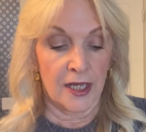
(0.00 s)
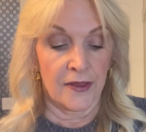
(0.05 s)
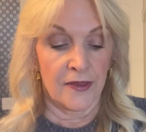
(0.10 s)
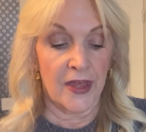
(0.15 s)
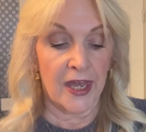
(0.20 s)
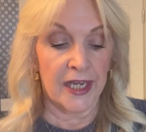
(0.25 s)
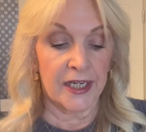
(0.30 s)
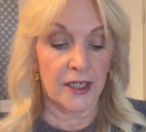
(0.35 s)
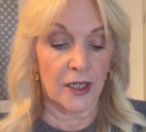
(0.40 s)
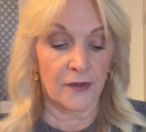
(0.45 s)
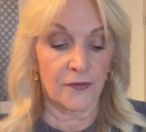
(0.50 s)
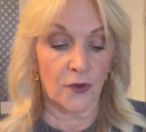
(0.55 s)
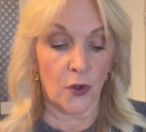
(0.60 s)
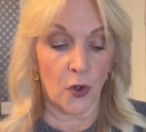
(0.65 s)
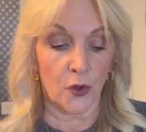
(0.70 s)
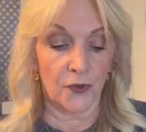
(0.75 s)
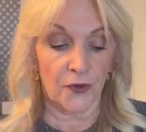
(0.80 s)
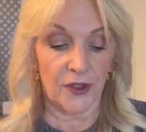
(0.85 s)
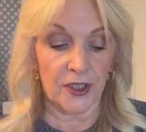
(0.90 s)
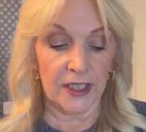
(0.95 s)
Then I've
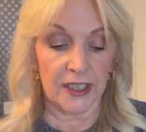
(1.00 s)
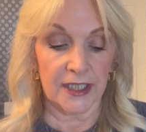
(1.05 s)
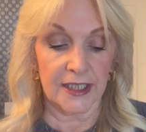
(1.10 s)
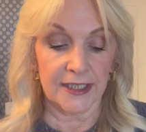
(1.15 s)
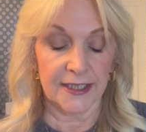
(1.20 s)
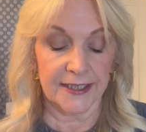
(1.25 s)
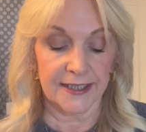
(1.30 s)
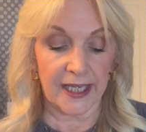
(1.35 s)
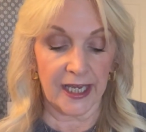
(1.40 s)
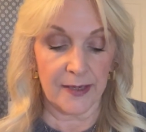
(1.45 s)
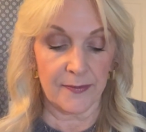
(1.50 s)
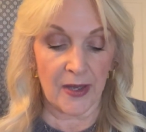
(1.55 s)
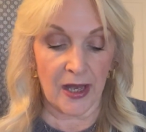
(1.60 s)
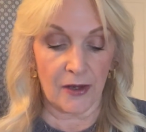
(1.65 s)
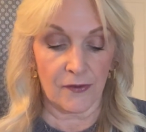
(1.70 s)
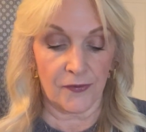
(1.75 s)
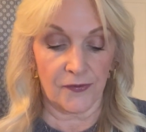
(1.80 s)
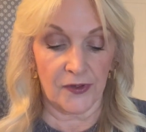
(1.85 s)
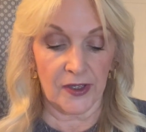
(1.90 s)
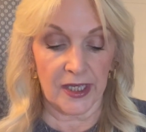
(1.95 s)
got the same
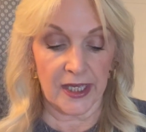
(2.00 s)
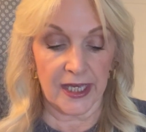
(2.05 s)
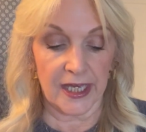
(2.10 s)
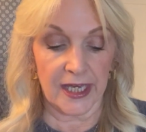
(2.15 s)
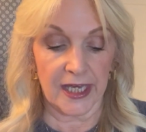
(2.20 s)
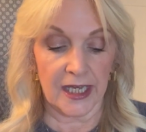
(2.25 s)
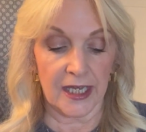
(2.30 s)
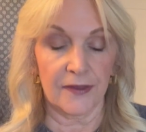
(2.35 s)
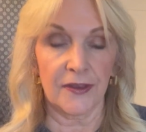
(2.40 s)
outfit here,